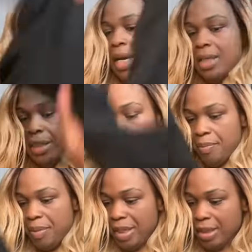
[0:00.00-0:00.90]
I
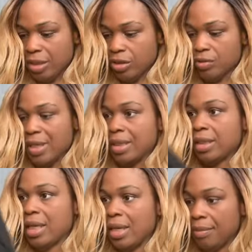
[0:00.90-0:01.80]
did pick this dress
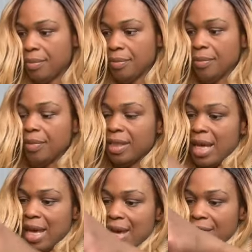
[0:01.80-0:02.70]
up that
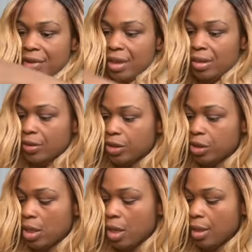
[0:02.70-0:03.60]
have the little
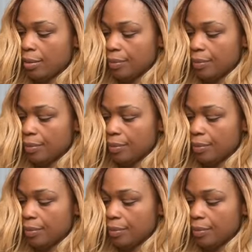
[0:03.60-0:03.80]
shawl.